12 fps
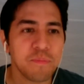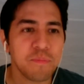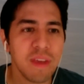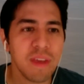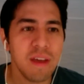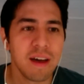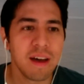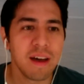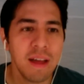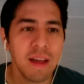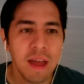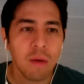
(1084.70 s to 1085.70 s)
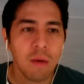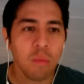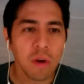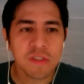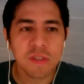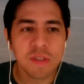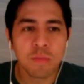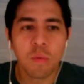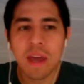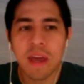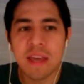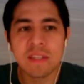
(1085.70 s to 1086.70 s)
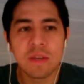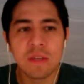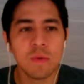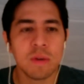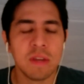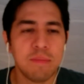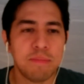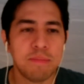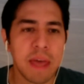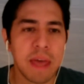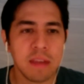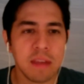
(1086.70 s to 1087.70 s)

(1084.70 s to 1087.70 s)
are some ways you embed